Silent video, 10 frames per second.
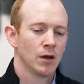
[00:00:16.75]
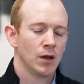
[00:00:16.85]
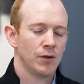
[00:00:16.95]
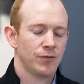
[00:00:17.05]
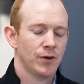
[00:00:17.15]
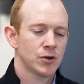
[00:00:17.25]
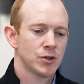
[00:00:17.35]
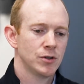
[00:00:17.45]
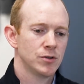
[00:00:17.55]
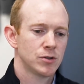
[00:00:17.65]
It
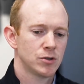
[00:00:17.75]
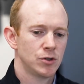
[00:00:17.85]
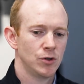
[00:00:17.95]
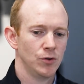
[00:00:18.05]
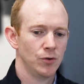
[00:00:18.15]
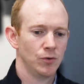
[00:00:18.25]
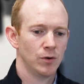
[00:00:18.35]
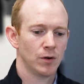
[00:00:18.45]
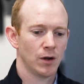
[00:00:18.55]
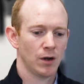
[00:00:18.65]
functions
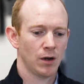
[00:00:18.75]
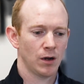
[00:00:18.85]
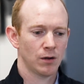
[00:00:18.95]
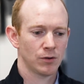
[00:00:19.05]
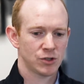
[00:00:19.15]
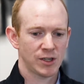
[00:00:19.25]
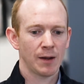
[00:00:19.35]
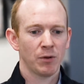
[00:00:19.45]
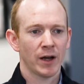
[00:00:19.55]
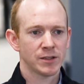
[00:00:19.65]
to
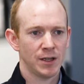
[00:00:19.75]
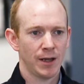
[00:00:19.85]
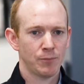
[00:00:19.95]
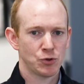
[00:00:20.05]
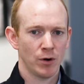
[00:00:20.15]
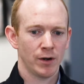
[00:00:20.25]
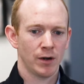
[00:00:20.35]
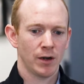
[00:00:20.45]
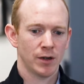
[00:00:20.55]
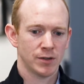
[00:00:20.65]
stabilize the hip joint
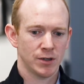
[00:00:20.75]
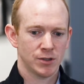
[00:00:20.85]
and has a